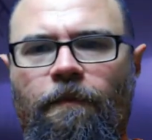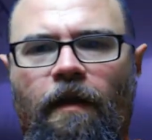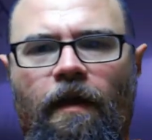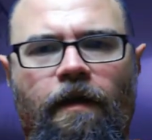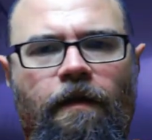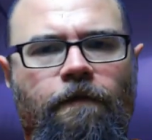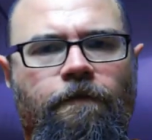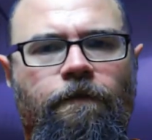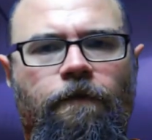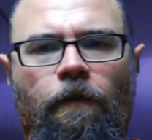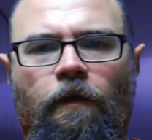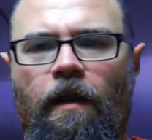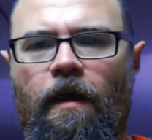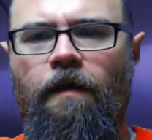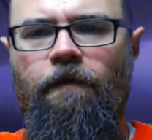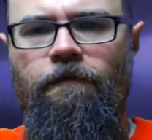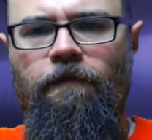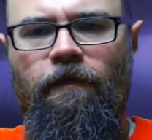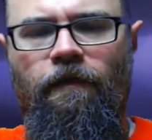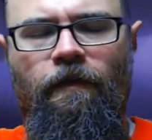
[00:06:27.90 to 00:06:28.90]
like
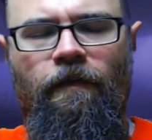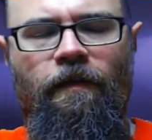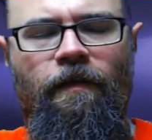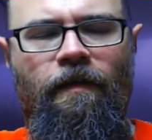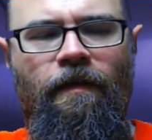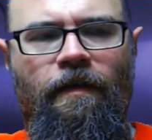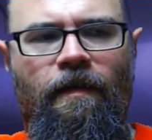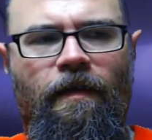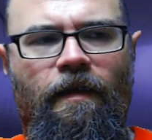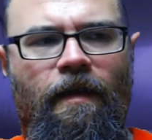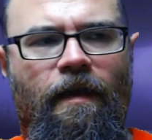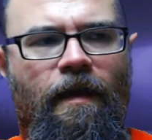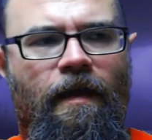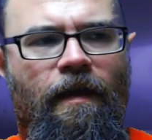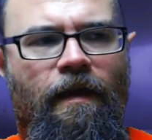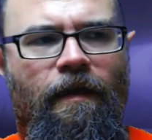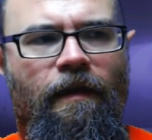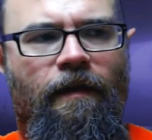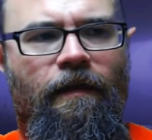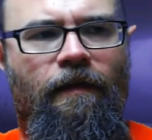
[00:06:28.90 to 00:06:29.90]
forever.
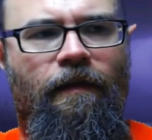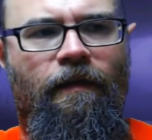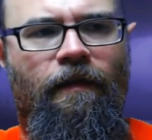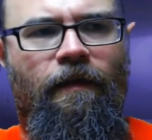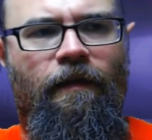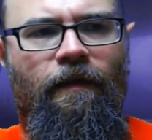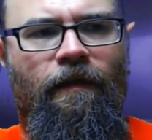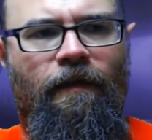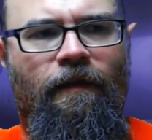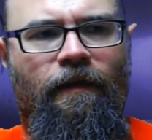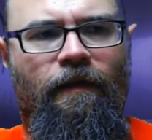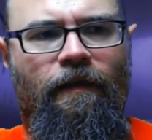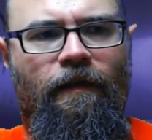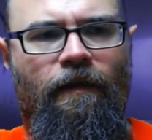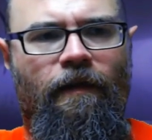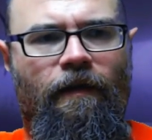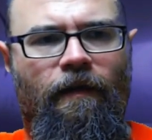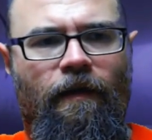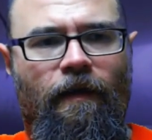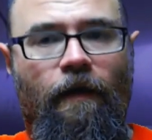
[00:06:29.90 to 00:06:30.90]
And
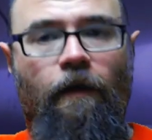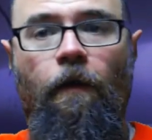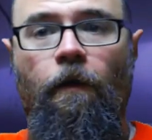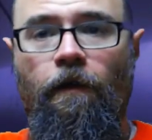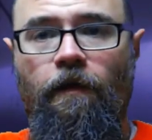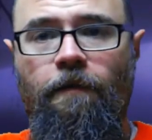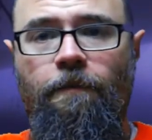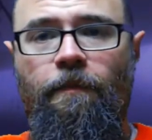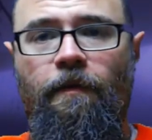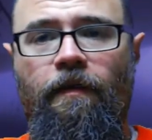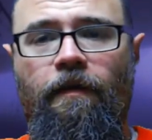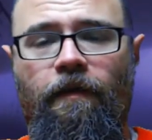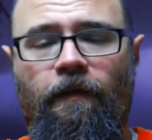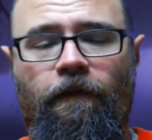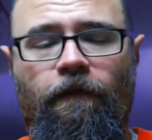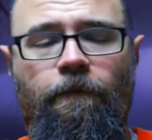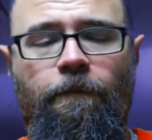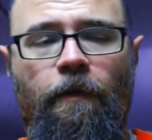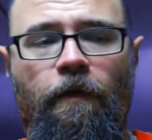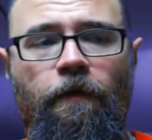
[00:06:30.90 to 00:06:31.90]
I'd already been
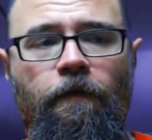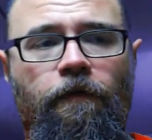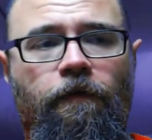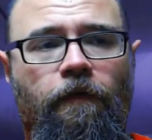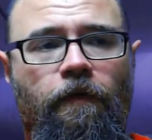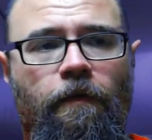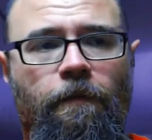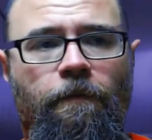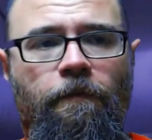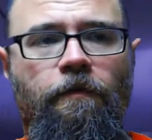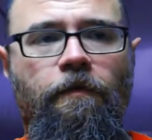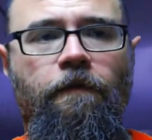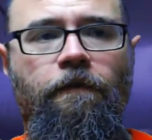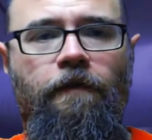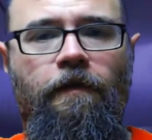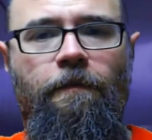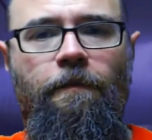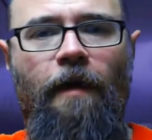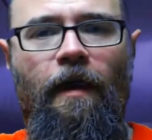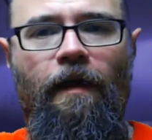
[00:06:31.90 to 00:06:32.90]
exposed to the
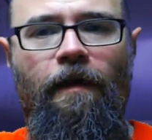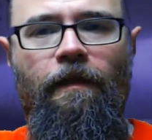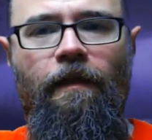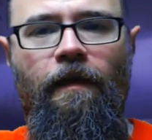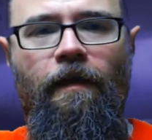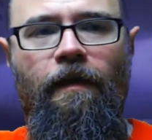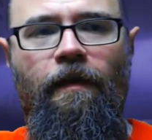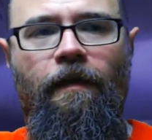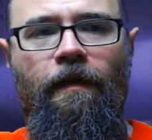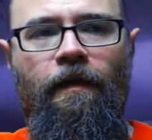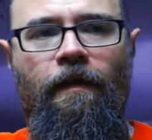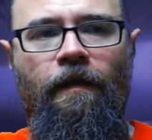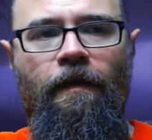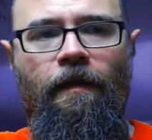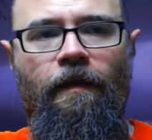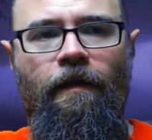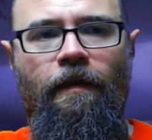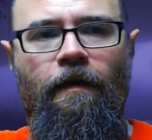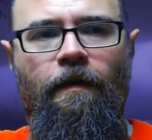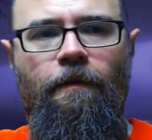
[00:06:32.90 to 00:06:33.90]
movie by then.
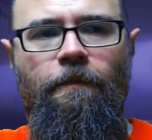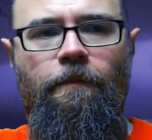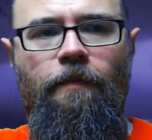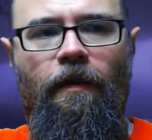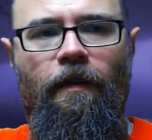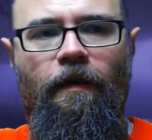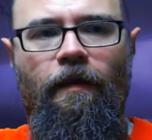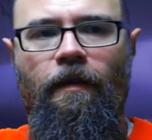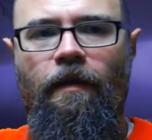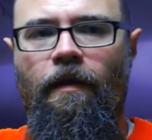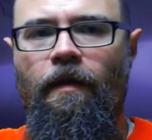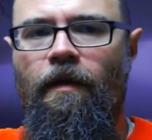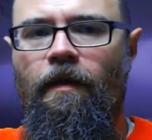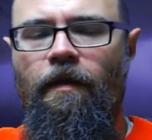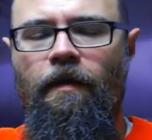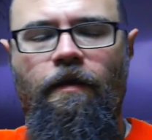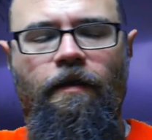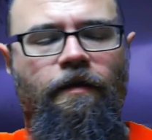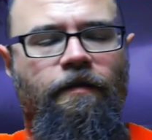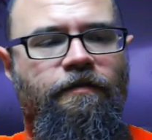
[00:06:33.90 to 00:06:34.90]
But
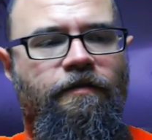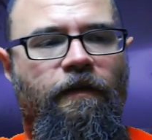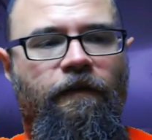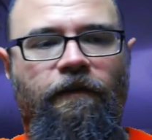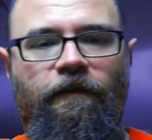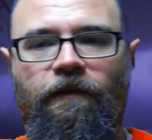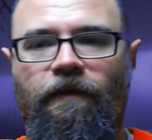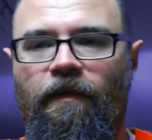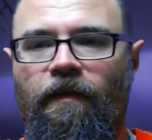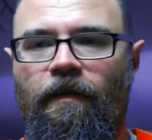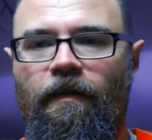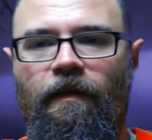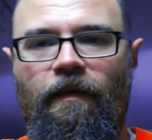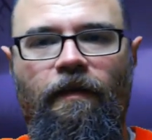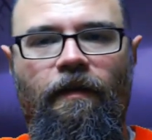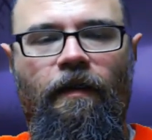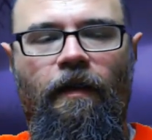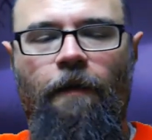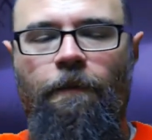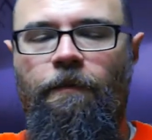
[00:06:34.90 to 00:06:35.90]
just seeing
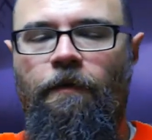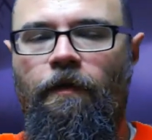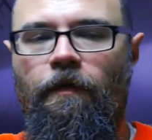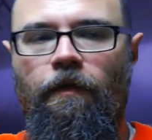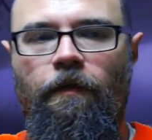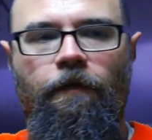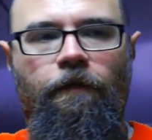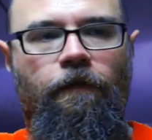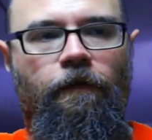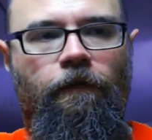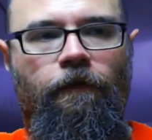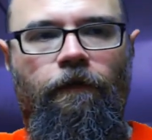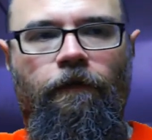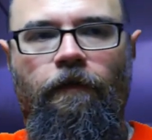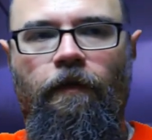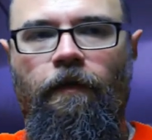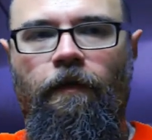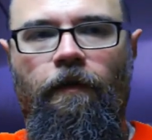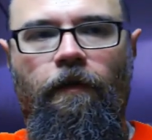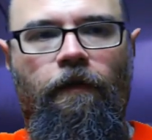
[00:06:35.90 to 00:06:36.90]
it up close,
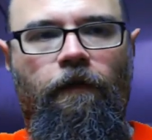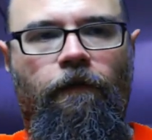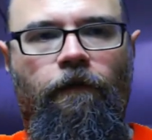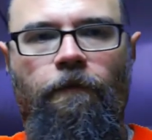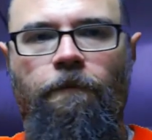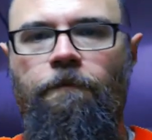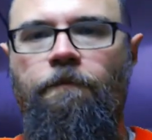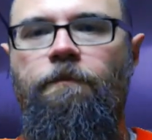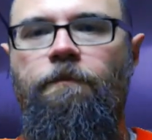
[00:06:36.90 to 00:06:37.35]
it's